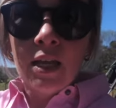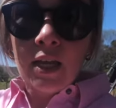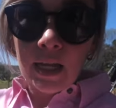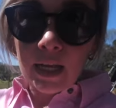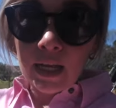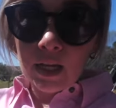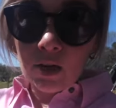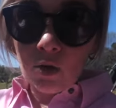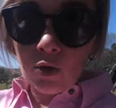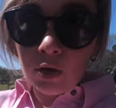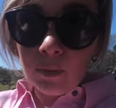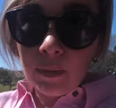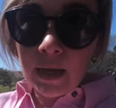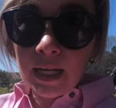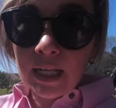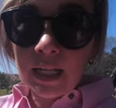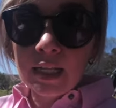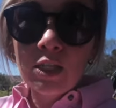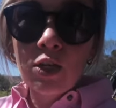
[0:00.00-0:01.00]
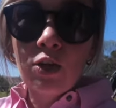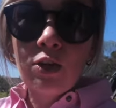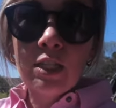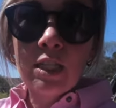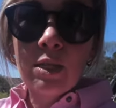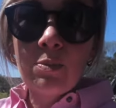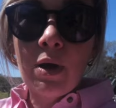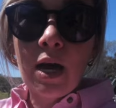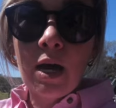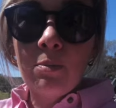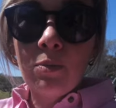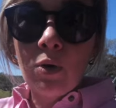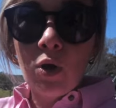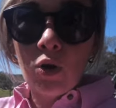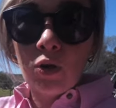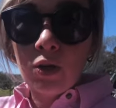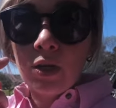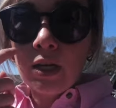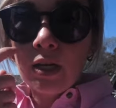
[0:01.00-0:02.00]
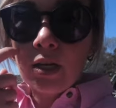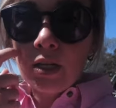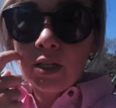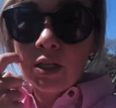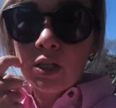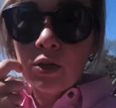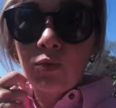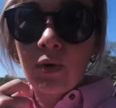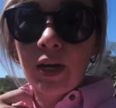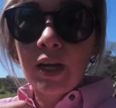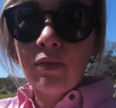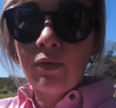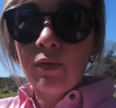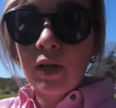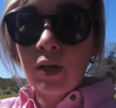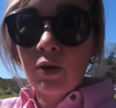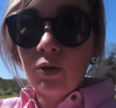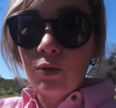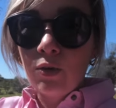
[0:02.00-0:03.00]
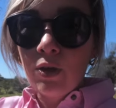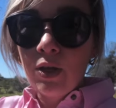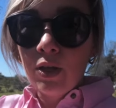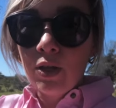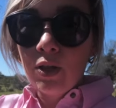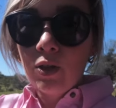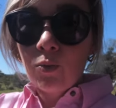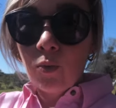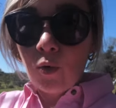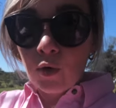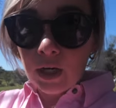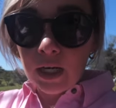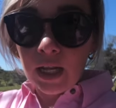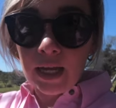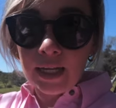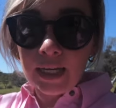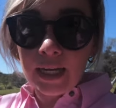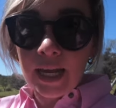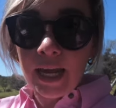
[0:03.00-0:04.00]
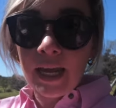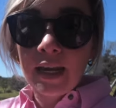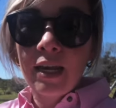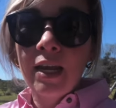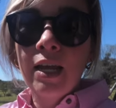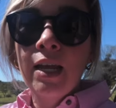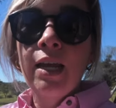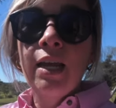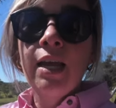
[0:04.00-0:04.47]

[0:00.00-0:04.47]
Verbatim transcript: it automatically turns the pump on to refill the water line again.